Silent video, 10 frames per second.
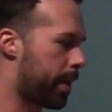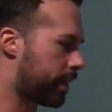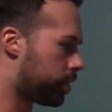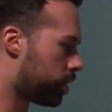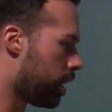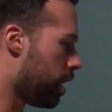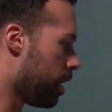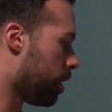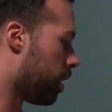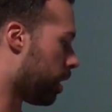max,
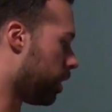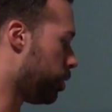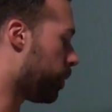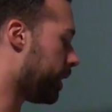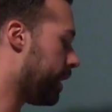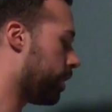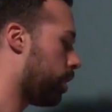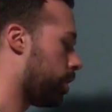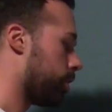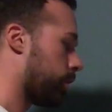you can
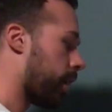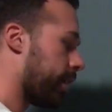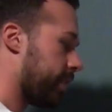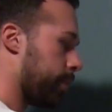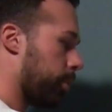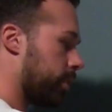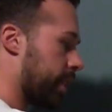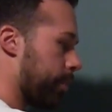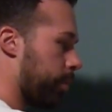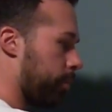either start a similar
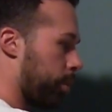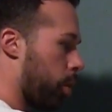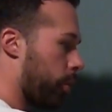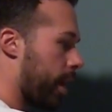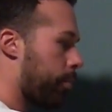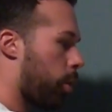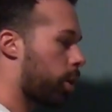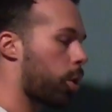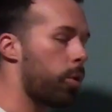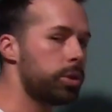type of program
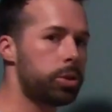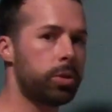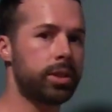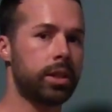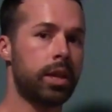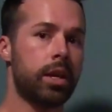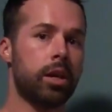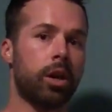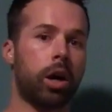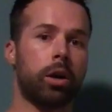or go into
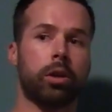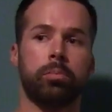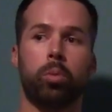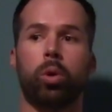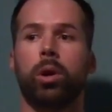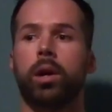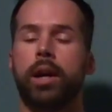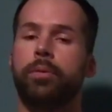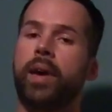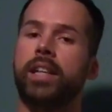our
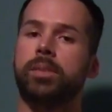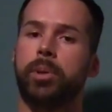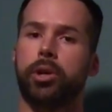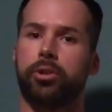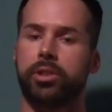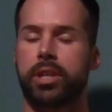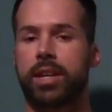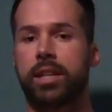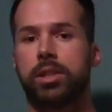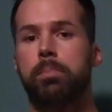more advanced
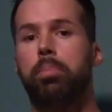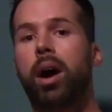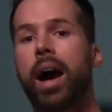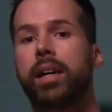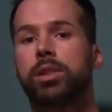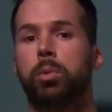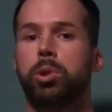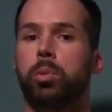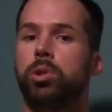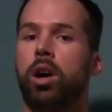periodization blocks,
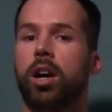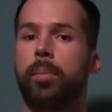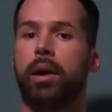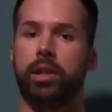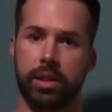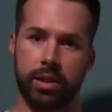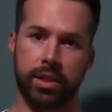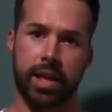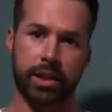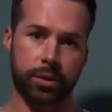which we'll talk about in
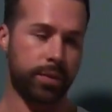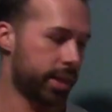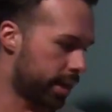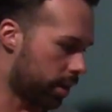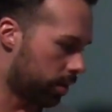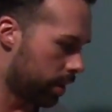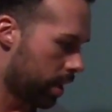the next video.